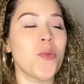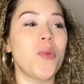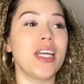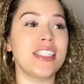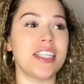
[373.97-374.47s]

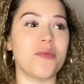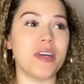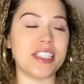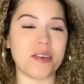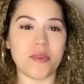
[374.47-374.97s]
Wendy,
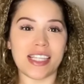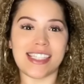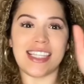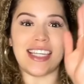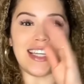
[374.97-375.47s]
Wendy,
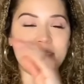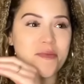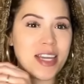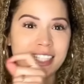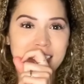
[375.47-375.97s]
Wendy,
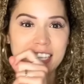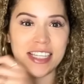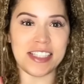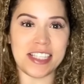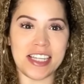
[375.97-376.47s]

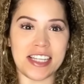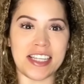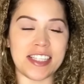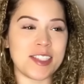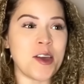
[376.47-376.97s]
Wendy,
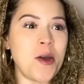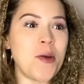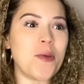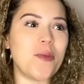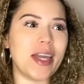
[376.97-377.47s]
titties.
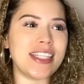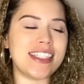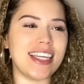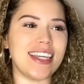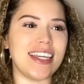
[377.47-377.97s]

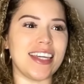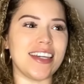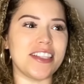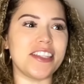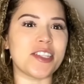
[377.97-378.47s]

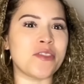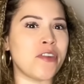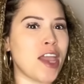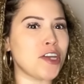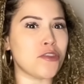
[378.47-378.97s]
Wendy looks
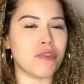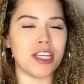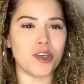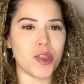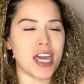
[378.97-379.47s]
very
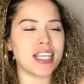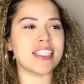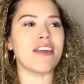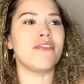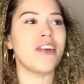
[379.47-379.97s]
regal. That is
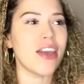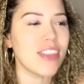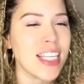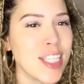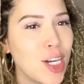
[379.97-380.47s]
a very,
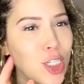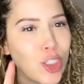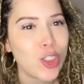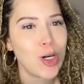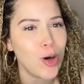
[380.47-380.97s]
that's a
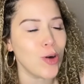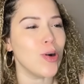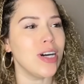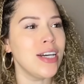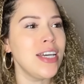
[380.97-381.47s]

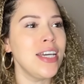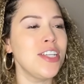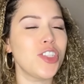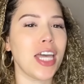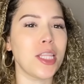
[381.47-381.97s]
couture.
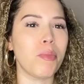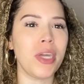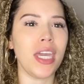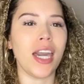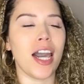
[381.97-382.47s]
She got the
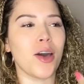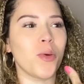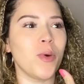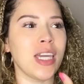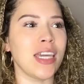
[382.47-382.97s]
peacock
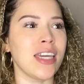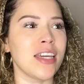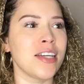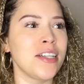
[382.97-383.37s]
wing.